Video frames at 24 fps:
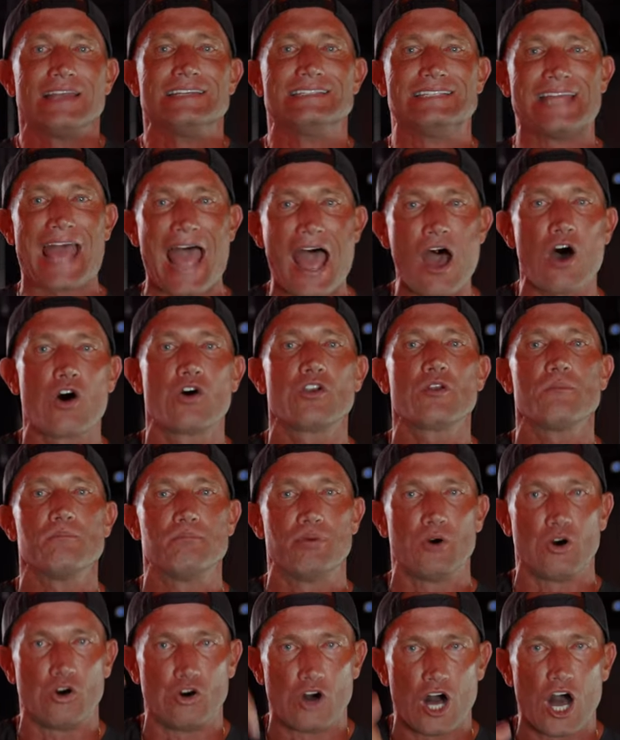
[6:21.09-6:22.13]
Down
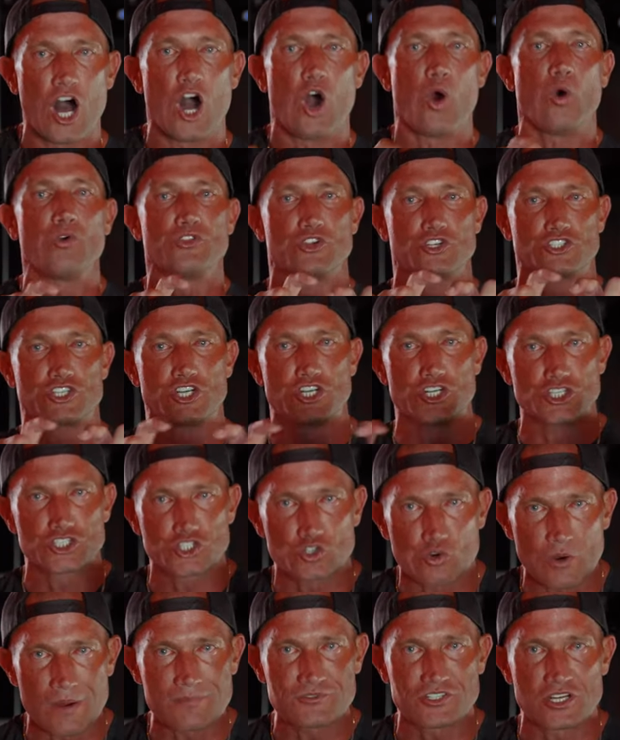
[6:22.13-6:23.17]
below, there's a
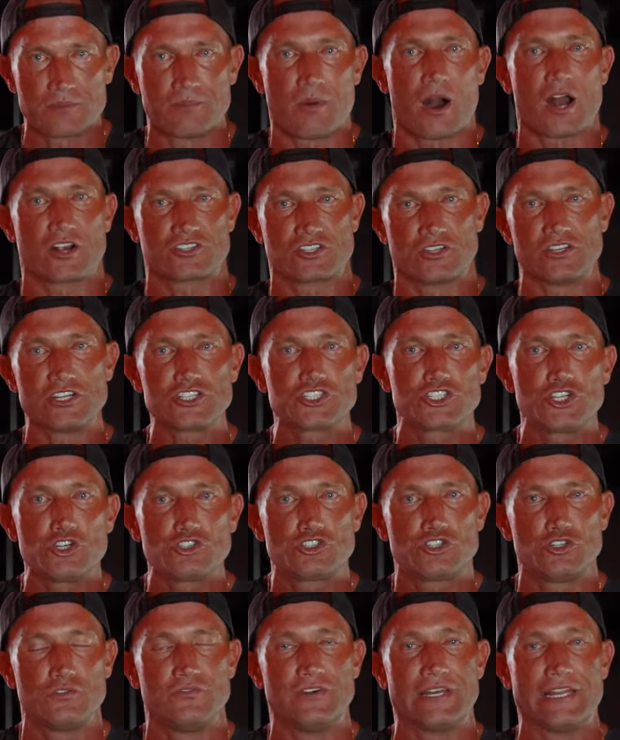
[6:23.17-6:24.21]
description box on this
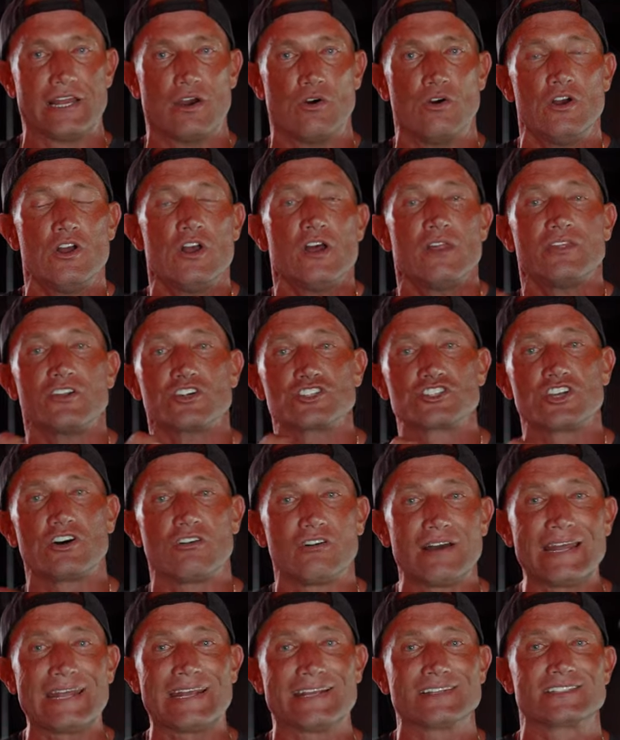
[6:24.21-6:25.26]
YouTube video. There's a
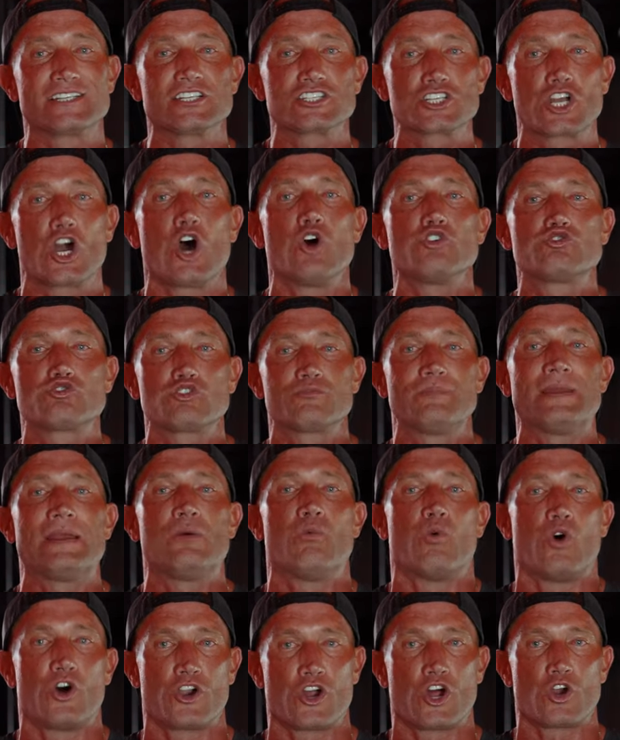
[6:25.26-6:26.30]
link. It says coach with me
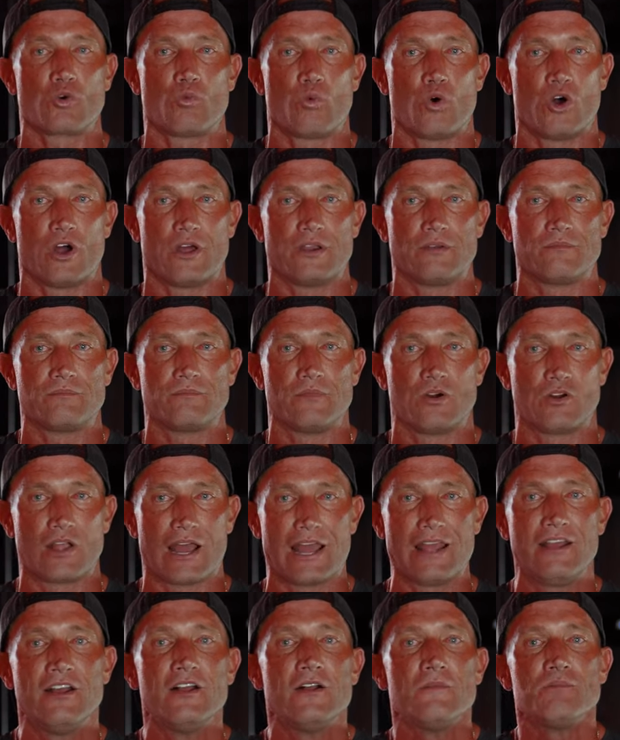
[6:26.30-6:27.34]
one-on-one,
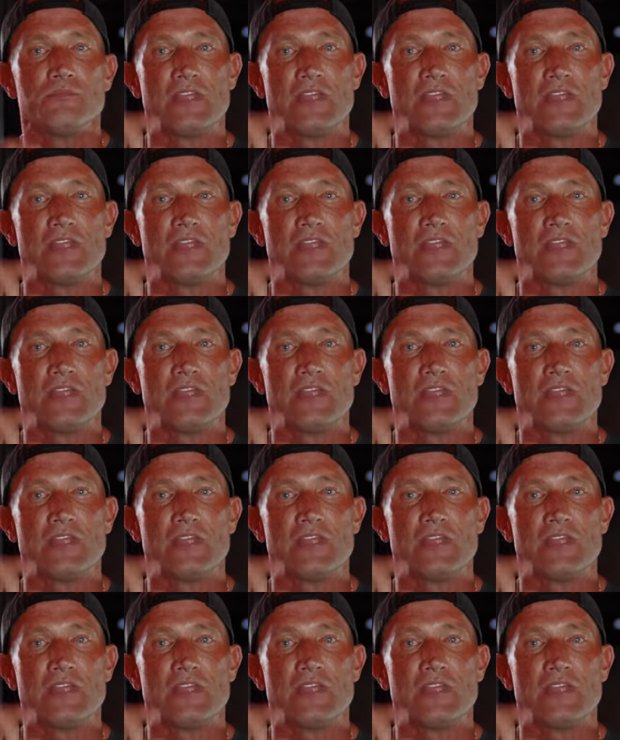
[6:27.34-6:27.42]
okay?